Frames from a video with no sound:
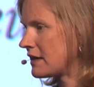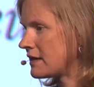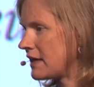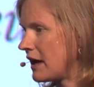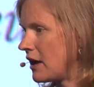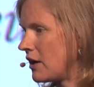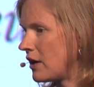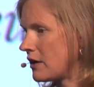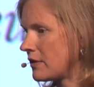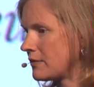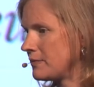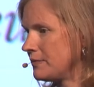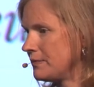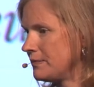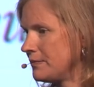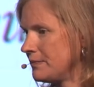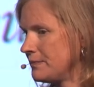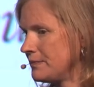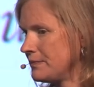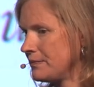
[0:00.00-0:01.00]
they are.
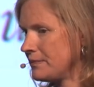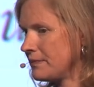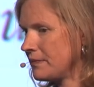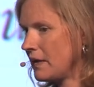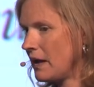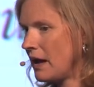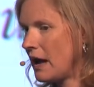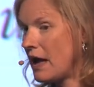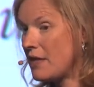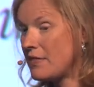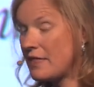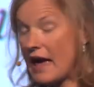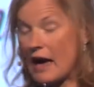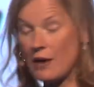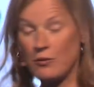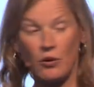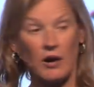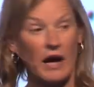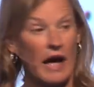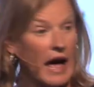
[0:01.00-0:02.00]
And that
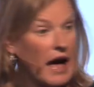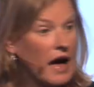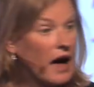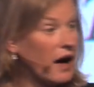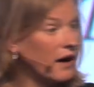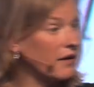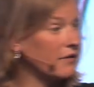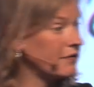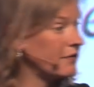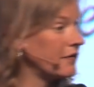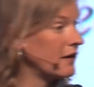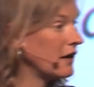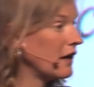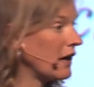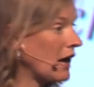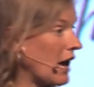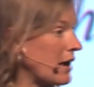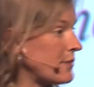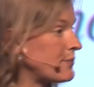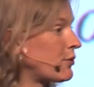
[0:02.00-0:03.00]
will have
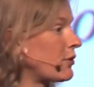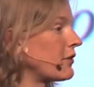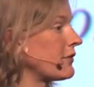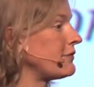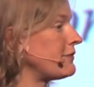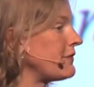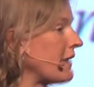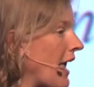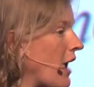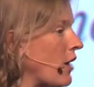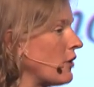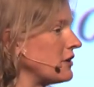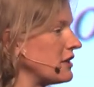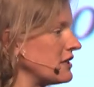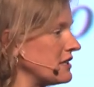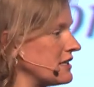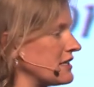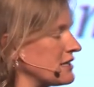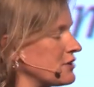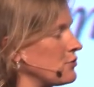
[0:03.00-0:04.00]
a profound
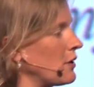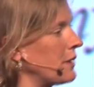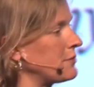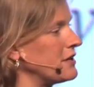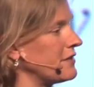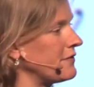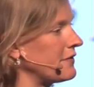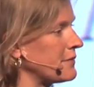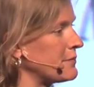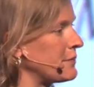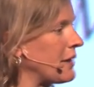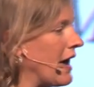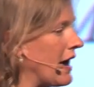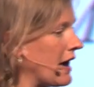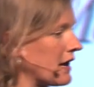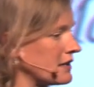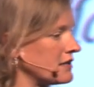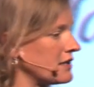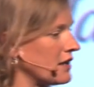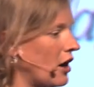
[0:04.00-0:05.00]
and disruptive
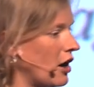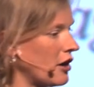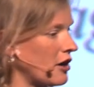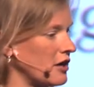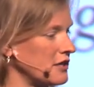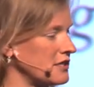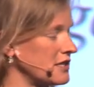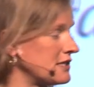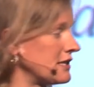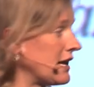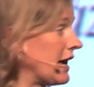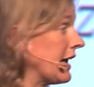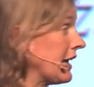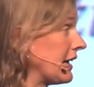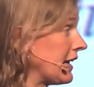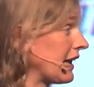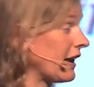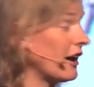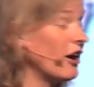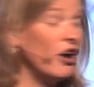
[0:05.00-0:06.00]
impact on our
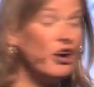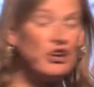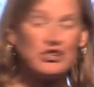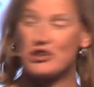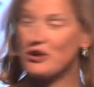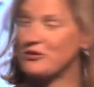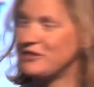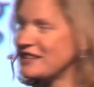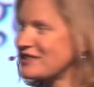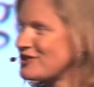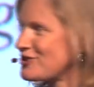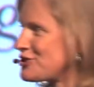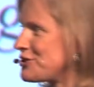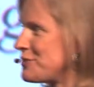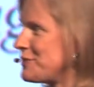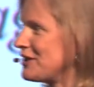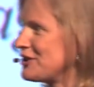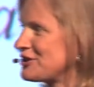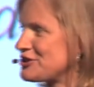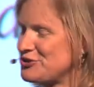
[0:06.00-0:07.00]
society. So these are some
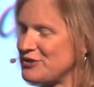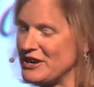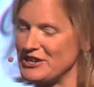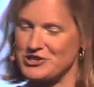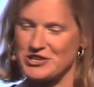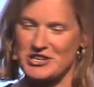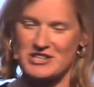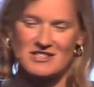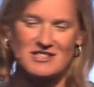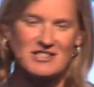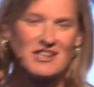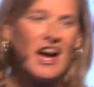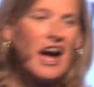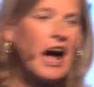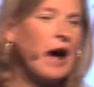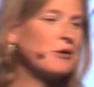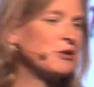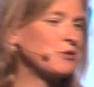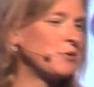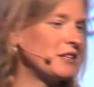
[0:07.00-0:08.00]
illustrations. I
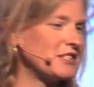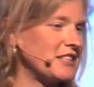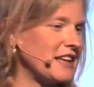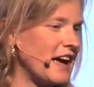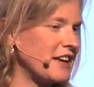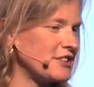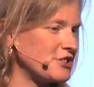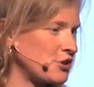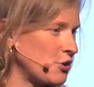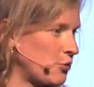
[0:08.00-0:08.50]
was once asked to